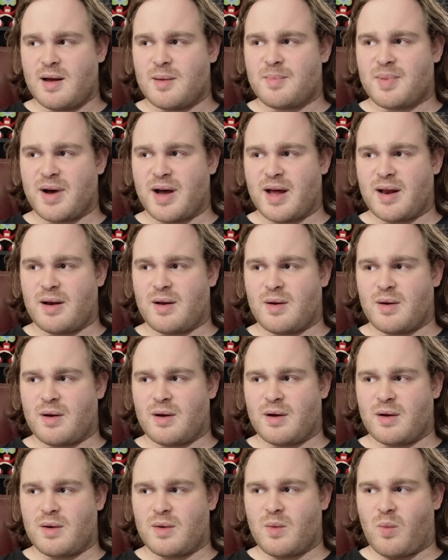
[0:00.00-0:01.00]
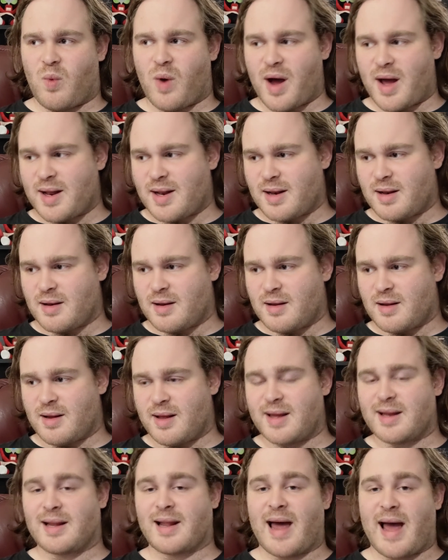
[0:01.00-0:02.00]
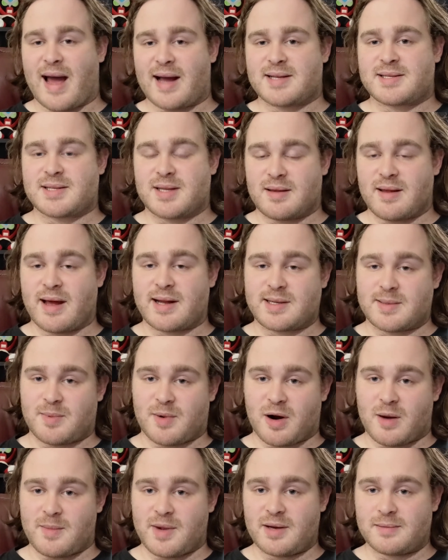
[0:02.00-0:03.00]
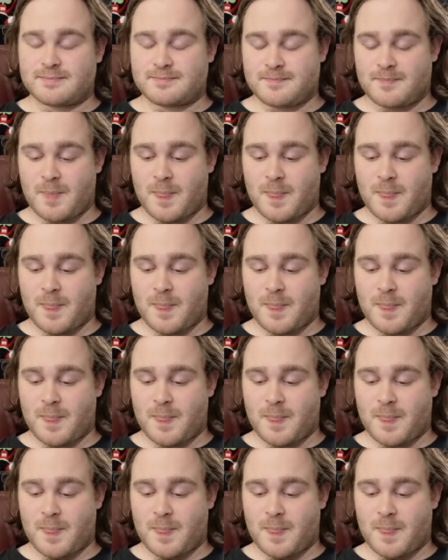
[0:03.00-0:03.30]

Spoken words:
But what it lacks in that department,